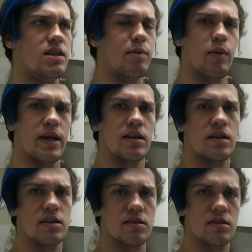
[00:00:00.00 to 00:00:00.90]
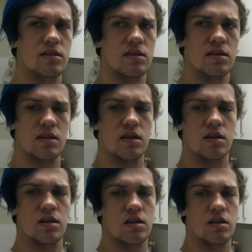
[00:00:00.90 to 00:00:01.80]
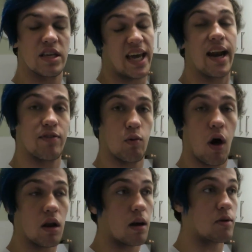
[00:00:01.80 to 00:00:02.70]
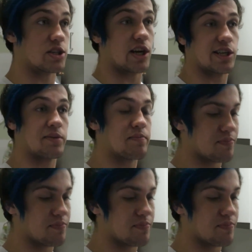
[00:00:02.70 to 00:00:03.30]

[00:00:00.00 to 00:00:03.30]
That'd be weird. You can if you want, I'm not judging.